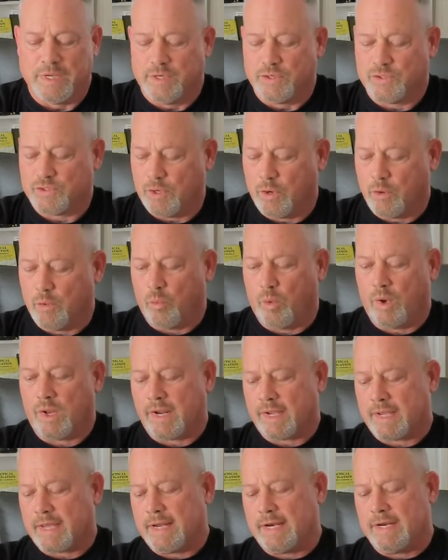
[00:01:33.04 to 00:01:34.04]
so what
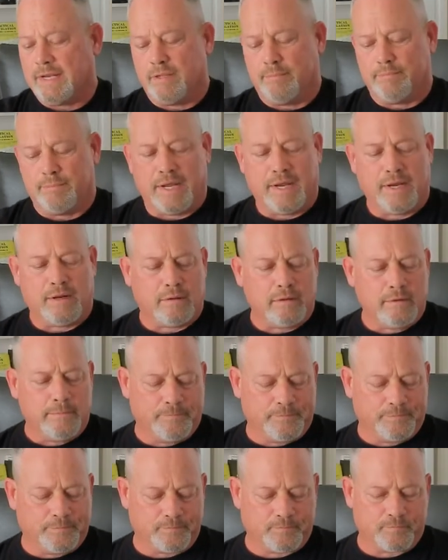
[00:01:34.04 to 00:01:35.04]
I got in the mail,
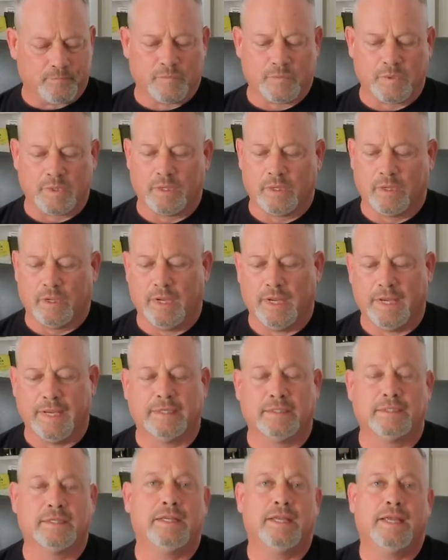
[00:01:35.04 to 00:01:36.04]

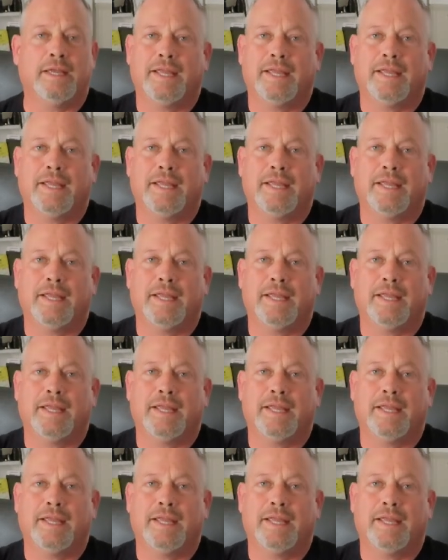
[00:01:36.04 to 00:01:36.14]
and